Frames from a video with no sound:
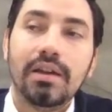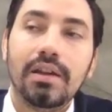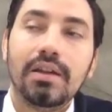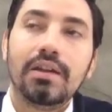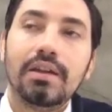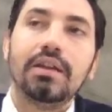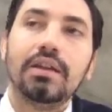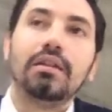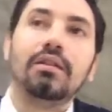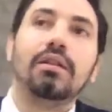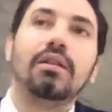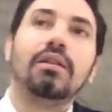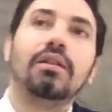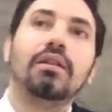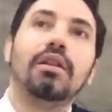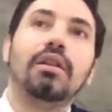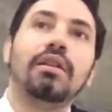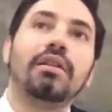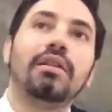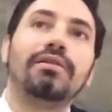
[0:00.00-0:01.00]
a
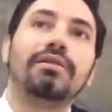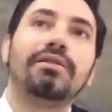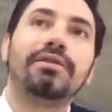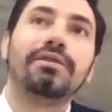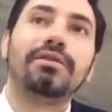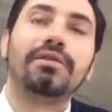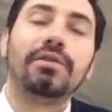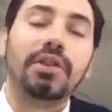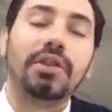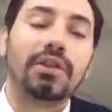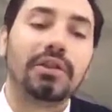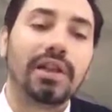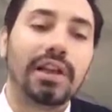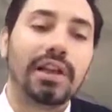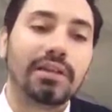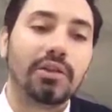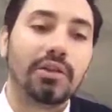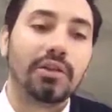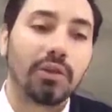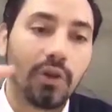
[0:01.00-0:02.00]
lot of,
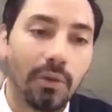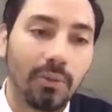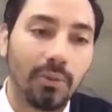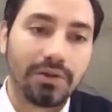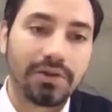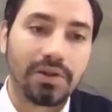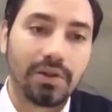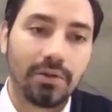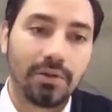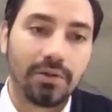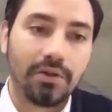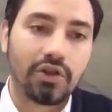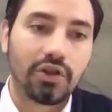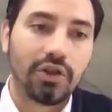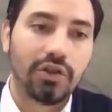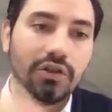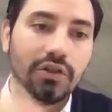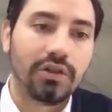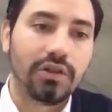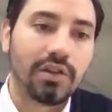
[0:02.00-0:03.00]
like the global
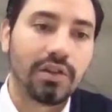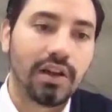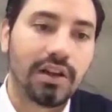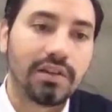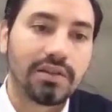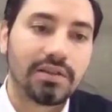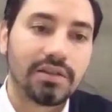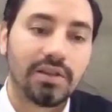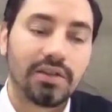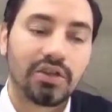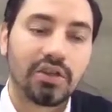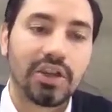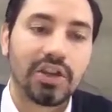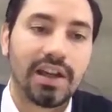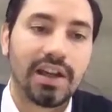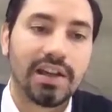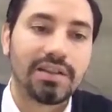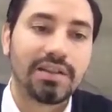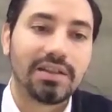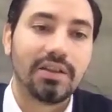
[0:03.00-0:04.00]
solution, such
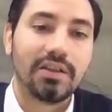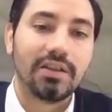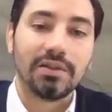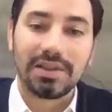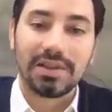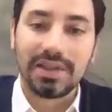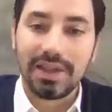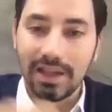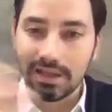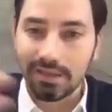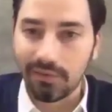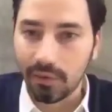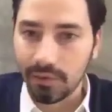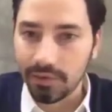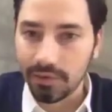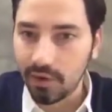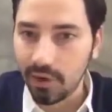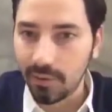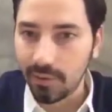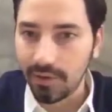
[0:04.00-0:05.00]
as,
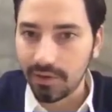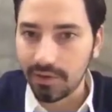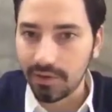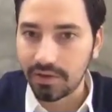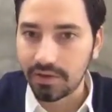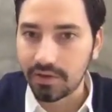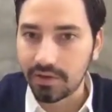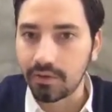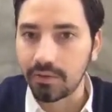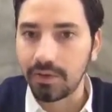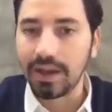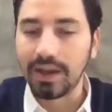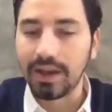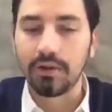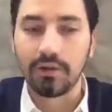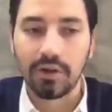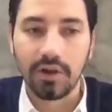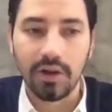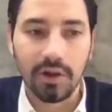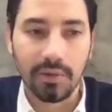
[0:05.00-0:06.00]
Salesforce Commerce,
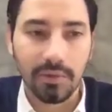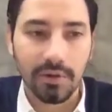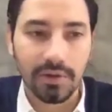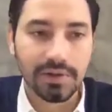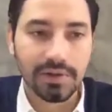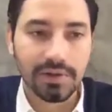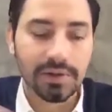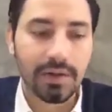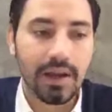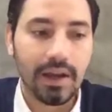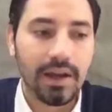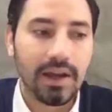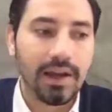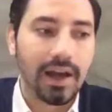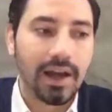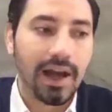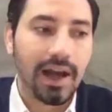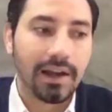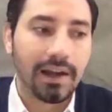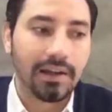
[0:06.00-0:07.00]
Oracle Commerce,
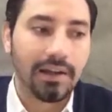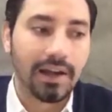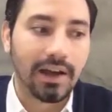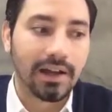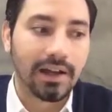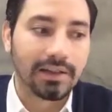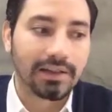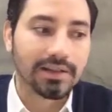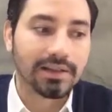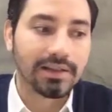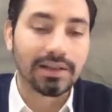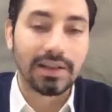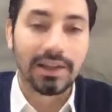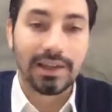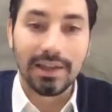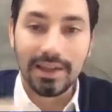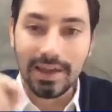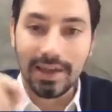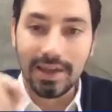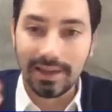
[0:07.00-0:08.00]
are not
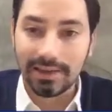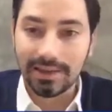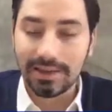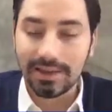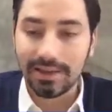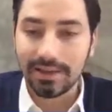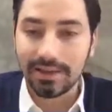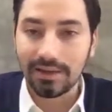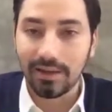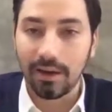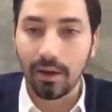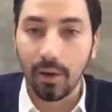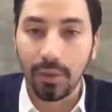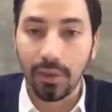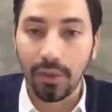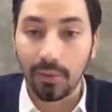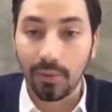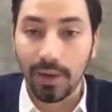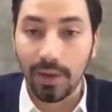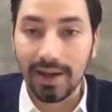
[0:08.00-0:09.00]
yet
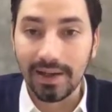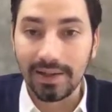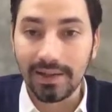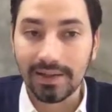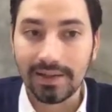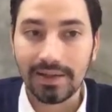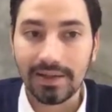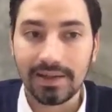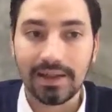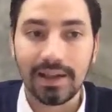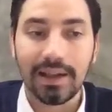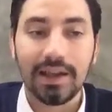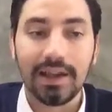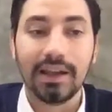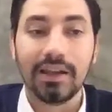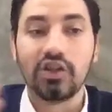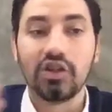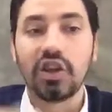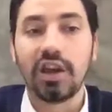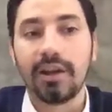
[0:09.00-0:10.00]
authorized
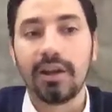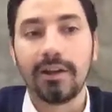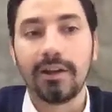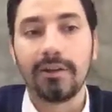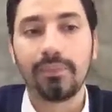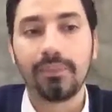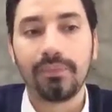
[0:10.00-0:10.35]
in China.